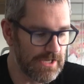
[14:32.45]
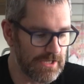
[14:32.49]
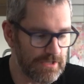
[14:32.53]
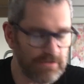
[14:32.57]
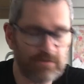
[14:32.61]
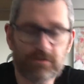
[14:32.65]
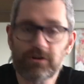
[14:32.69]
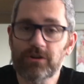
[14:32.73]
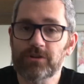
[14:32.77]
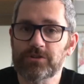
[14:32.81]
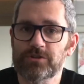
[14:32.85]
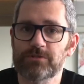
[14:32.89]

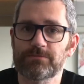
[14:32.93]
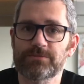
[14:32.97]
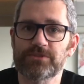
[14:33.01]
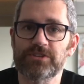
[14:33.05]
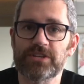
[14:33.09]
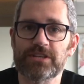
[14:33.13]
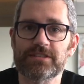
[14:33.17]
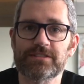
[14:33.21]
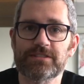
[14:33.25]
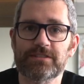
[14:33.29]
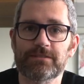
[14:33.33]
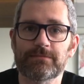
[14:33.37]
There are some
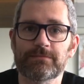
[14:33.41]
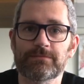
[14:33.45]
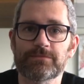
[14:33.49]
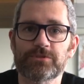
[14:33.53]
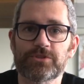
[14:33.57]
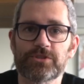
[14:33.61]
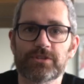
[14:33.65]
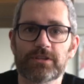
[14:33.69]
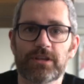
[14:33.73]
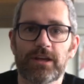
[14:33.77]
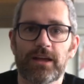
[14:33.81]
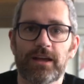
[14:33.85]

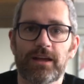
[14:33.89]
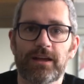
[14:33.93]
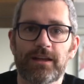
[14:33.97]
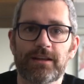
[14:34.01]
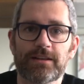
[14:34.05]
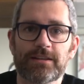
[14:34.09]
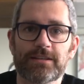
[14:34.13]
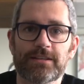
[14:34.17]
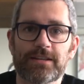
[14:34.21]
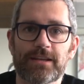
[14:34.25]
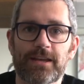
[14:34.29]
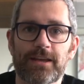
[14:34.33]
systems
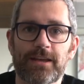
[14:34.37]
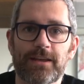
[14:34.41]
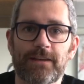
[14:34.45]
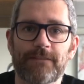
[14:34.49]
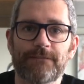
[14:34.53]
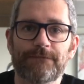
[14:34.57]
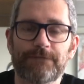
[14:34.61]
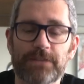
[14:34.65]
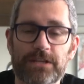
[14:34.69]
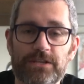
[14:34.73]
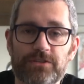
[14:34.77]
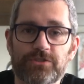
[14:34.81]
and
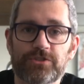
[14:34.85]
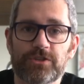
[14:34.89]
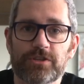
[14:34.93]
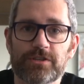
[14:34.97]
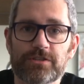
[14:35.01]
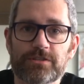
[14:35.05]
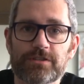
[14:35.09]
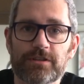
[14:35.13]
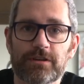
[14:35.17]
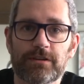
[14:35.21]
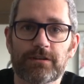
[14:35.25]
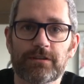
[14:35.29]

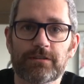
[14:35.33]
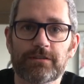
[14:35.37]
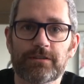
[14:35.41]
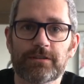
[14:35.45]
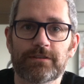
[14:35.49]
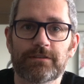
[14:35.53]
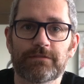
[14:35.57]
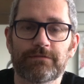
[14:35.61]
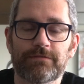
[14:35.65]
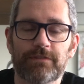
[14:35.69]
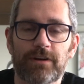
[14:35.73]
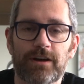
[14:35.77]
features on the
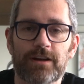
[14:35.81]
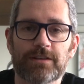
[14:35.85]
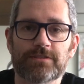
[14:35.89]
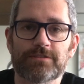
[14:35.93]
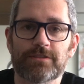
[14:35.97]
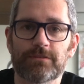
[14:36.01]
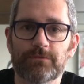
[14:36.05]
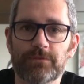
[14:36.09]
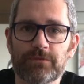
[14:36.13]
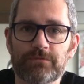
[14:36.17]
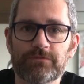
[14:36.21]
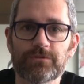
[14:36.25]
device
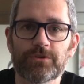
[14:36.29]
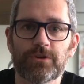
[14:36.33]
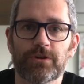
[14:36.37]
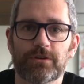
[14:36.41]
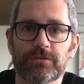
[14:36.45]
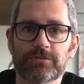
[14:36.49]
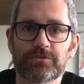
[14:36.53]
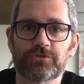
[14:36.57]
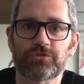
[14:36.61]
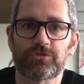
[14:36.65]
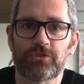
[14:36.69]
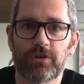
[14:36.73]
that we've
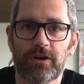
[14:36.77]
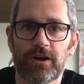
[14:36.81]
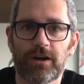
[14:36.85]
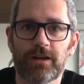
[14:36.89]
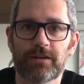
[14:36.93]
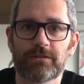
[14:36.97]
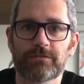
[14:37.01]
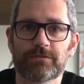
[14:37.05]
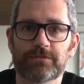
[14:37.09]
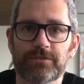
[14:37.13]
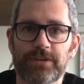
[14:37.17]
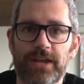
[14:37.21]
not
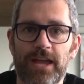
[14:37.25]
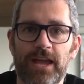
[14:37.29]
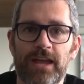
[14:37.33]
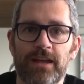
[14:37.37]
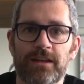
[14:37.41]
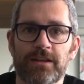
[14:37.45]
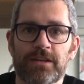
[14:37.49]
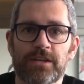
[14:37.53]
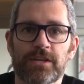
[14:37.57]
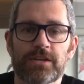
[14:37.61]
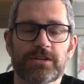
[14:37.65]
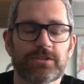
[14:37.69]
trialed
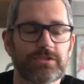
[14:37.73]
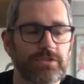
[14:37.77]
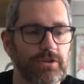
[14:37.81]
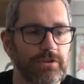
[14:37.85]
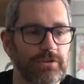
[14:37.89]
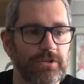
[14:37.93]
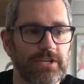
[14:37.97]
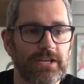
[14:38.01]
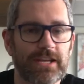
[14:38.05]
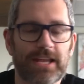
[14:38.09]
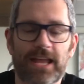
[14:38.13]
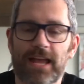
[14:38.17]
yet, so
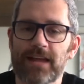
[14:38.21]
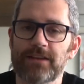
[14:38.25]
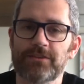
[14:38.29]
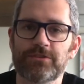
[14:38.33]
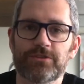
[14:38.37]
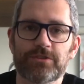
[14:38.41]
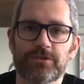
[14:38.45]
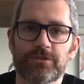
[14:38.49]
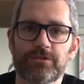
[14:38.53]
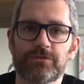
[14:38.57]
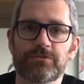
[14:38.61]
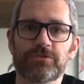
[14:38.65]
you can
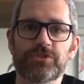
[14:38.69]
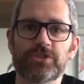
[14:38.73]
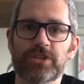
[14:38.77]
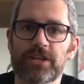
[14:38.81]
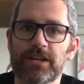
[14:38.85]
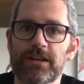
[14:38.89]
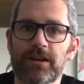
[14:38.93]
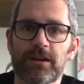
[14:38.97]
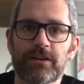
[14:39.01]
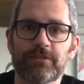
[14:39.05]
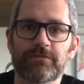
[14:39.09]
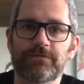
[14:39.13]
do
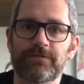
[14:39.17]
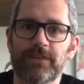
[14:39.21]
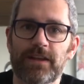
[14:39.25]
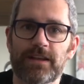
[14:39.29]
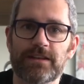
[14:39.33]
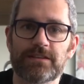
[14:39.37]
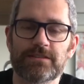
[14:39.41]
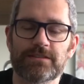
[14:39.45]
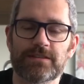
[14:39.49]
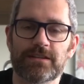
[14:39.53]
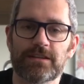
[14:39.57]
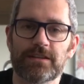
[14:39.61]

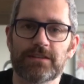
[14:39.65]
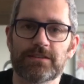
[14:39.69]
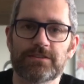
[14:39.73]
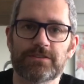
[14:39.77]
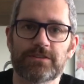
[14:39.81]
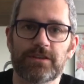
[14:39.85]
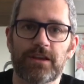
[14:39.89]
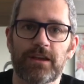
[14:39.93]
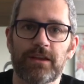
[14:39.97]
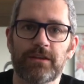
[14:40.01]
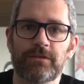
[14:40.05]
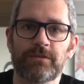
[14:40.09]
geo-fencing.
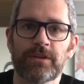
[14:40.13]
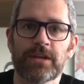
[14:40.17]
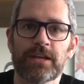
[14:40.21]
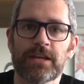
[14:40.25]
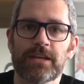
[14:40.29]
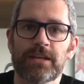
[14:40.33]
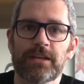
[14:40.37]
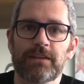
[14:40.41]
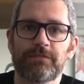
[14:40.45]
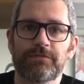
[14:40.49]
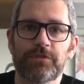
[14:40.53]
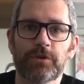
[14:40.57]
So
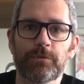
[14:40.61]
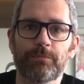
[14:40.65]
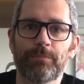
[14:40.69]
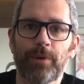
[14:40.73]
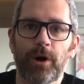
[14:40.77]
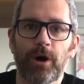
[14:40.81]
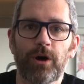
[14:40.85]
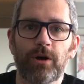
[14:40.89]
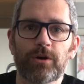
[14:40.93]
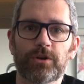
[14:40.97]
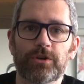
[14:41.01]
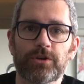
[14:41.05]
if you
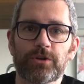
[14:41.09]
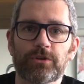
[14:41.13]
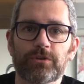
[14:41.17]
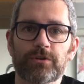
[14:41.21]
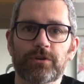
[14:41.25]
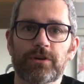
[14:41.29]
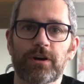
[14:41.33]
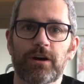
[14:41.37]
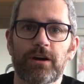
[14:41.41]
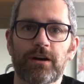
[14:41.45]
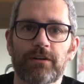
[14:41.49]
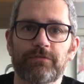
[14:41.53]
park your
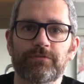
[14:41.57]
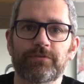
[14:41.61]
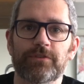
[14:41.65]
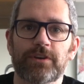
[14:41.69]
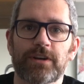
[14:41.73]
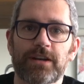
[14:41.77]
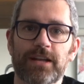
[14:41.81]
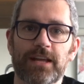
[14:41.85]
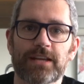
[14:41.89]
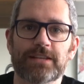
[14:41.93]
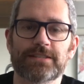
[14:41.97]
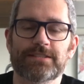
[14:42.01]
car for
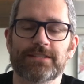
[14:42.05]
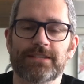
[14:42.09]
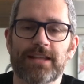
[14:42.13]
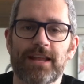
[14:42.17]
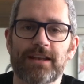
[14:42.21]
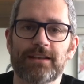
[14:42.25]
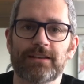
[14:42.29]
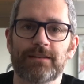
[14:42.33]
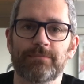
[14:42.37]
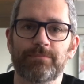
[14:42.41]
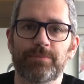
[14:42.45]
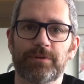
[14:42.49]
an
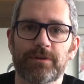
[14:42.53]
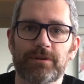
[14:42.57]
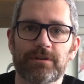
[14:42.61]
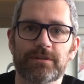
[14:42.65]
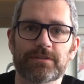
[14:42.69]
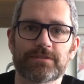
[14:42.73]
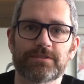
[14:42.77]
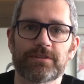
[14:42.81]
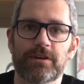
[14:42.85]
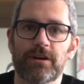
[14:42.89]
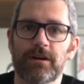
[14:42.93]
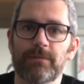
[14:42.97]
extended period
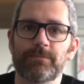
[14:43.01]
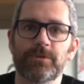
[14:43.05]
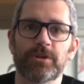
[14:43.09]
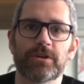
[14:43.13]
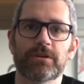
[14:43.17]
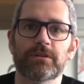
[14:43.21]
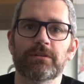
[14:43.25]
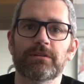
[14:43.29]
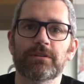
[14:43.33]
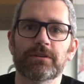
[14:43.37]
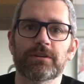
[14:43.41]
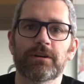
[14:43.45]
of time, you
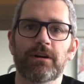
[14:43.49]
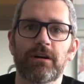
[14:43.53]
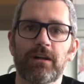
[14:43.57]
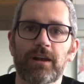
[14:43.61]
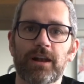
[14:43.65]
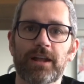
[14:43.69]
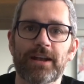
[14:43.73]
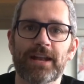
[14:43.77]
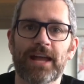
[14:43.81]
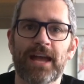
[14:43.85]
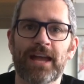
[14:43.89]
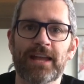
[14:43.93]
go on
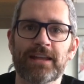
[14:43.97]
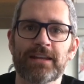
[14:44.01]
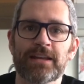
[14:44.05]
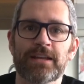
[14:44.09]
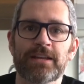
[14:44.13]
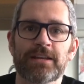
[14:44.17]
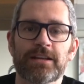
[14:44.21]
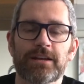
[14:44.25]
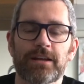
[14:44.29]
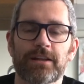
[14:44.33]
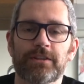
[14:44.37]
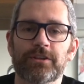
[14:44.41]
holiday,
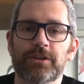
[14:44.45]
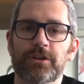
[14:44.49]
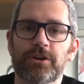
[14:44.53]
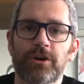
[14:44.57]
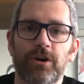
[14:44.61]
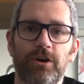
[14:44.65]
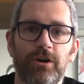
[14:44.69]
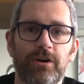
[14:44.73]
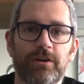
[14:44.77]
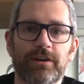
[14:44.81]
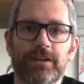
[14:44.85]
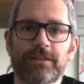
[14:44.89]
and the
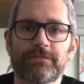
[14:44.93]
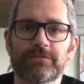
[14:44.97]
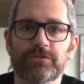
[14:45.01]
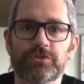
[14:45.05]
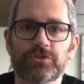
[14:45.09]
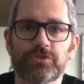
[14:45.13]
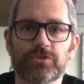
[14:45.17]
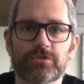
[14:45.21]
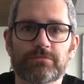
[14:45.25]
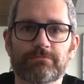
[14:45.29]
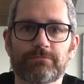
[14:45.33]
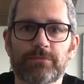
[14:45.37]
car even
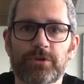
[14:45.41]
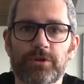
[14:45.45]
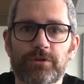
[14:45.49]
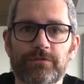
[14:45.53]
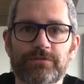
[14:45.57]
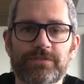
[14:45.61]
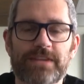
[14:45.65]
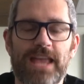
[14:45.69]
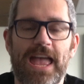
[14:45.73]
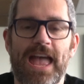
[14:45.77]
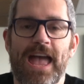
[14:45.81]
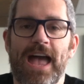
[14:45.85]
just
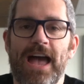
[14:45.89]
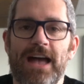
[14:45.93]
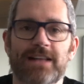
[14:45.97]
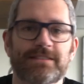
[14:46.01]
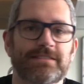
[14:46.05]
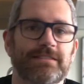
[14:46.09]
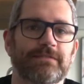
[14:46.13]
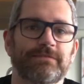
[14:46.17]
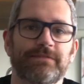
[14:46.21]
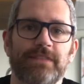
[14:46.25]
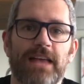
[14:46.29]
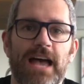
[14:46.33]
moves
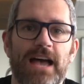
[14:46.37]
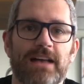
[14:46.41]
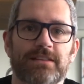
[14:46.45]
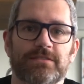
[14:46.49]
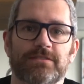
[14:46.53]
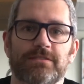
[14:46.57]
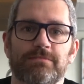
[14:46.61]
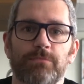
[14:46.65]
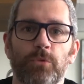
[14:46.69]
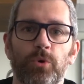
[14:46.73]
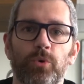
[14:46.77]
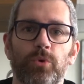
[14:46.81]
out of that
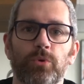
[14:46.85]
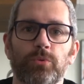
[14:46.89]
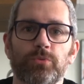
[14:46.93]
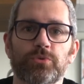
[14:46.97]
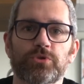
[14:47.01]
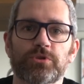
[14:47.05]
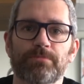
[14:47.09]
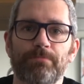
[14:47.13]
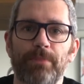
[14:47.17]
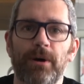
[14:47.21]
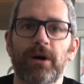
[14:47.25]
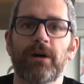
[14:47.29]
small
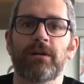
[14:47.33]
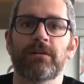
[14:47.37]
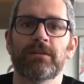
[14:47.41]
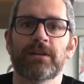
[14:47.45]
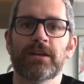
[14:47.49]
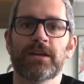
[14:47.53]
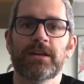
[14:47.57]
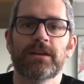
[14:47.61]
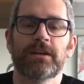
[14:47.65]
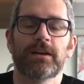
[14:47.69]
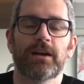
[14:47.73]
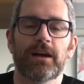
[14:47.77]
spot,
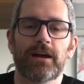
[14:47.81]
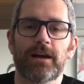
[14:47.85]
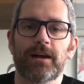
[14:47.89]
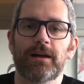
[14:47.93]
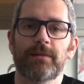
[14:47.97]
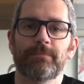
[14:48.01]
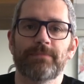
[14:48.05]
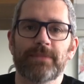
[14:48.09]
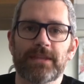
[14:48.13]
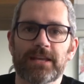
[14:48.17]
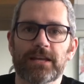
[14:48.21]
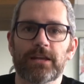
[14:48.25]

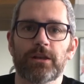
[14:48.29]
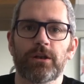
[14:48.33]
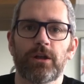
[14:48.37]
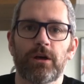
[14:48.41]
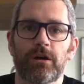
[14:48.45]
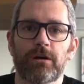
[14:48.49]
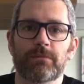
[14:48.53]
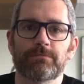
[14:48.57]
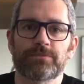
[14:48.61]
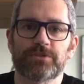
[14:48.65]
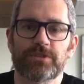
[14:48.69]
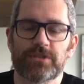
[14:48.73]
the
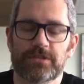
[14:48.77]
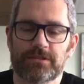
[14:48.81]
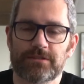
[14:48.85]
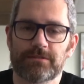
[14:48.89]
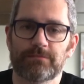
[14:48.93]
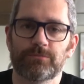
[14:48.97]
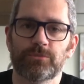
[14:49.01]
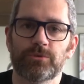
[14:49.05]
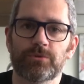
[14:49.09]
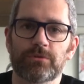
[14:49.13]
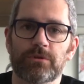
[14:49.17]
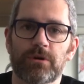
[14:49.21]
alarm
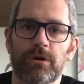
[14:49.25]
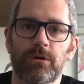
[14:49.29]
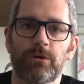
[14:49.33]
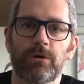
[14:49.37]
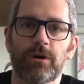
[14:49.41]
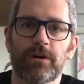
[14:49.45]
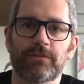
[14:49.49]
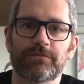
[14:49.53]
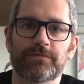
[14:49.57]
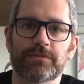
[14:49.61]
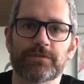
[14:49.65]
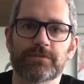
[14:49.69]
system will go
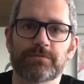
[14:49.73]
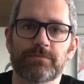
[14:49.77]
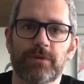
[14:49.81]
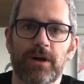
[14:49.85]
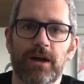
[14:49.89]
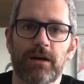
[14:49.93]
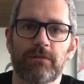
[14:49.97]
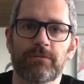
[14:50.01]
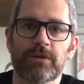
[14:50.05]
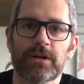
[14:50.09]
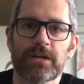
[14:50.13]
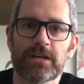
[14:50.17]
off as
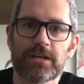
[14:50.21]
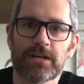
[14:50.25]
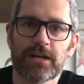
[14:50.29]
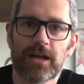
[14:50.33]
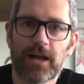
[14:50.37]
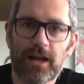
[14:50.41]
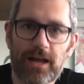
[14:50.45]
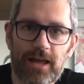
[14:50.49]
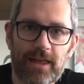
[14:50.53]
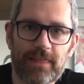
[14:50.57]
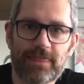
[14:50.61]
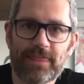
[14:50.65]
well.
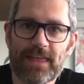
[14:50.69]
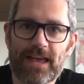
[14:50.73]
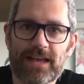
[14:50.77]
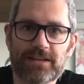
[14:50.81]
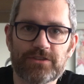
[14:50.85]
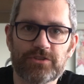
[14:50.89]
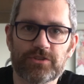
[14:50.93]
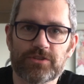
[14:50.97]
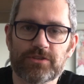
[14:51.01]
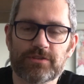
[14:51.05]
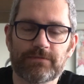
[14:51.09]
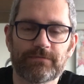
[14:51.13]
They're
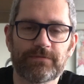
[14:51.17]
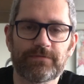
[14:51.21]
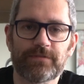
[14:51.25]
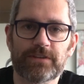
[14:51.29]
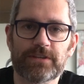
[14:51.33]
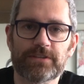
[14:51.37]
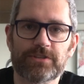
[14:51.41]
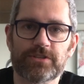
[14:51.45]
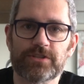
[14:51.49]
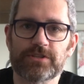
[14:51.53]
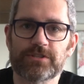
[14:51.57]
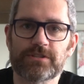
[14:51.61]
just some
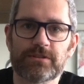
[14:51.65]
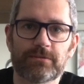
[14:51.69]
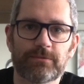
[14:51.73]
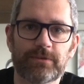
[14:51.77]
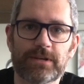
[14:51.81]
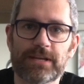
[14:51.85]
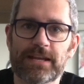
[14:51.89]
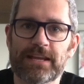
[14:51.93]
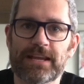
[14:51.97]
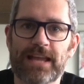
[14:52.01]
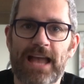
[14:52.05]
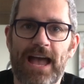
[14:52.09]
features that
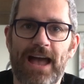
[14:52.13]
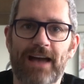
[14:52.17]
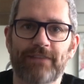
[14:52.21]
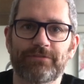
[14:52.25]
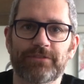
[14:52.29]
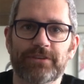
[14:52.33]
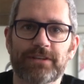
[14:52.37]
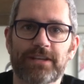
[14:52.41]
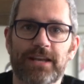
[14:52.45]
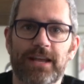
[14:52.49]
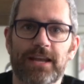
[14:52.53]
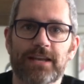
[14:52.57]
we
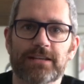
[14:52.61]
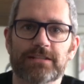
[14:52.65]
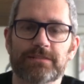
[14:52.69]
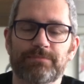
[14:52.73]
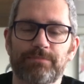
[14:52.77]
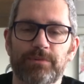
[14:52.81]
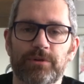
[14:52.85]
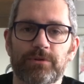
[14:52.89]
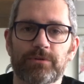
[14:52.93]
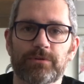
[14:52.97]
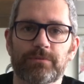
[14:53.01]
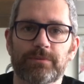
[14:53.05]
haven't
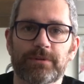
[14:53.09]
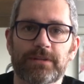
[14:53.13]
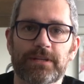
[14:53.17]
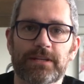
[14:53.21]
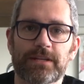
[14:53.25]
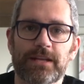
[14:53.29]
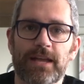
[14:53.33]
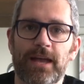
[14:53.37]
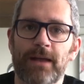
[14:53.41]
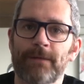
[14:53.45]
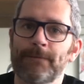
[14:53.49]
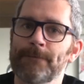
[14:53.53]
explored with it
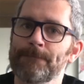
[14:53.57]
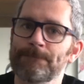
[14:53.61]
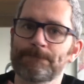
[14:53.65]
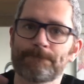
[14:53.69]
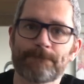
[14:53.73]
yet.